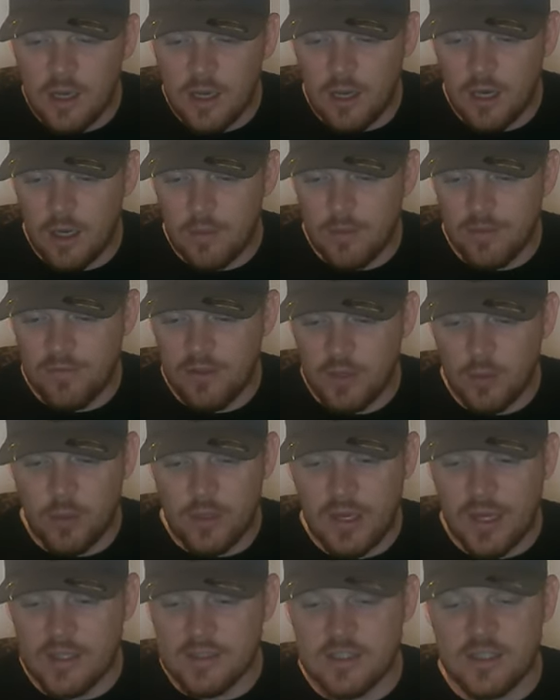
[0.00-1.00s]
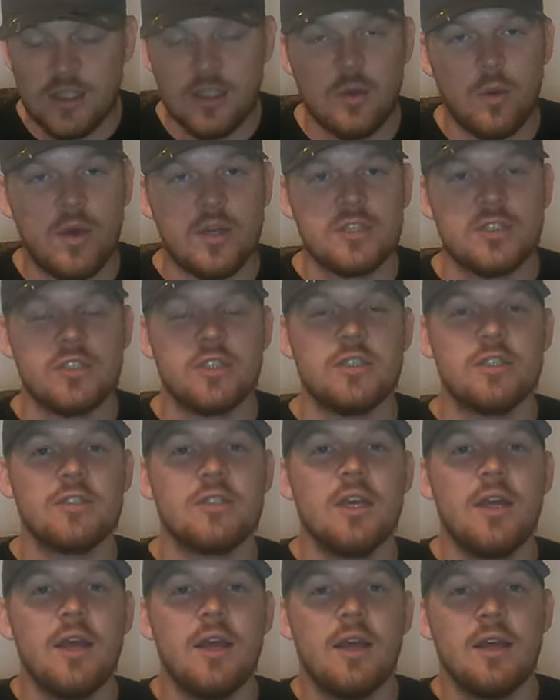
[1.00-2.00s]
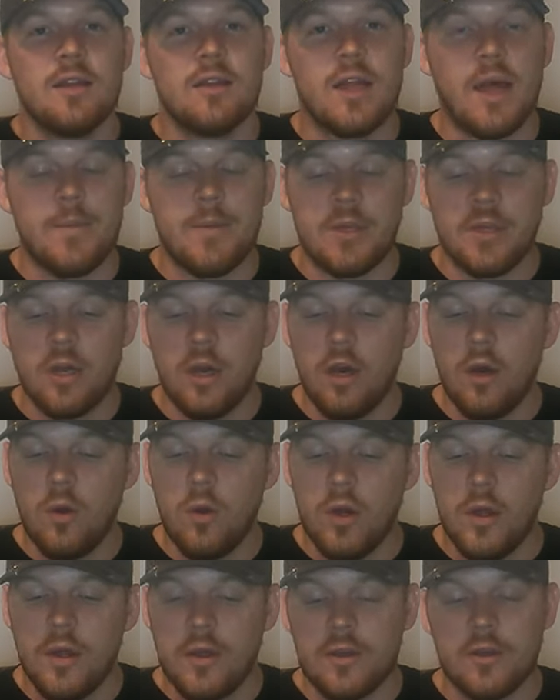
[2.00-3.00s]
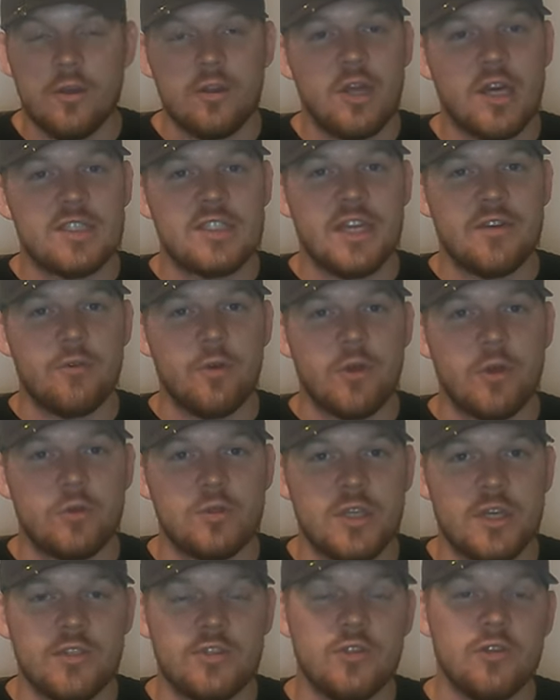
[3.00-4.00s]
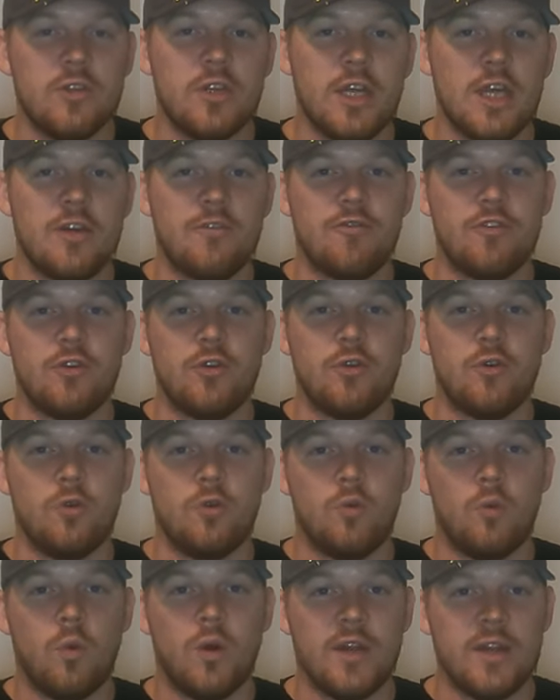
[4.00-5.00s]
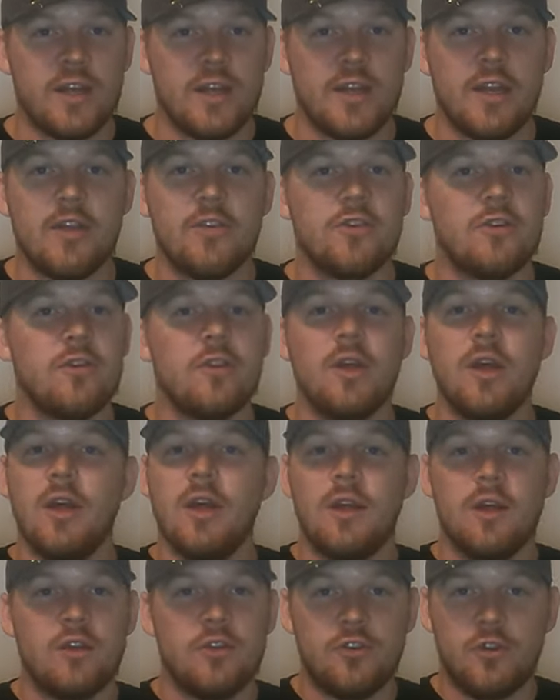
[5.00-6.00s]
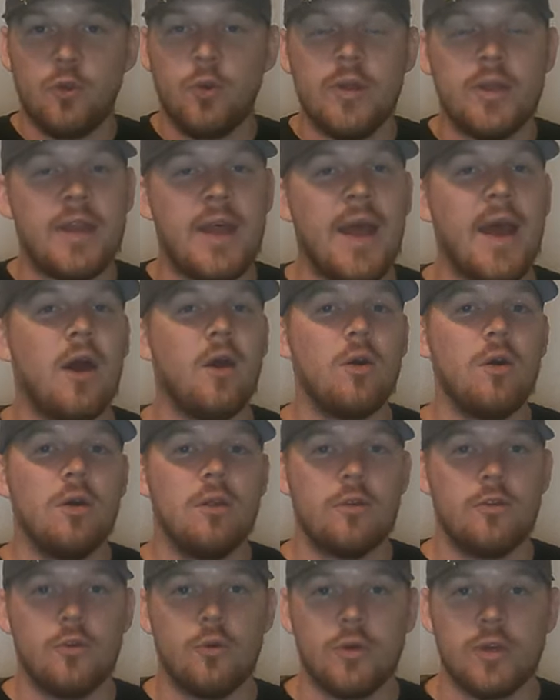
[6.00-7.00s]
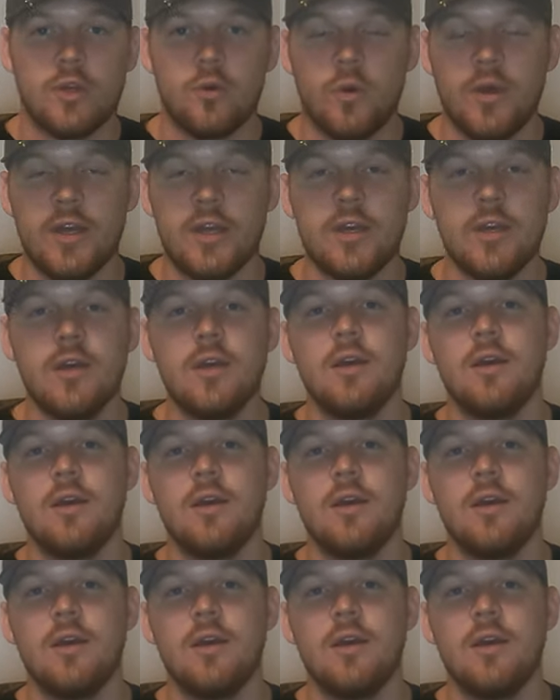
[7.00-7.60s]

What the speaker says: If anyone has any questions, let me know. Good luck to everyone who's entered. If you want to get entered, do it now. Do it quick.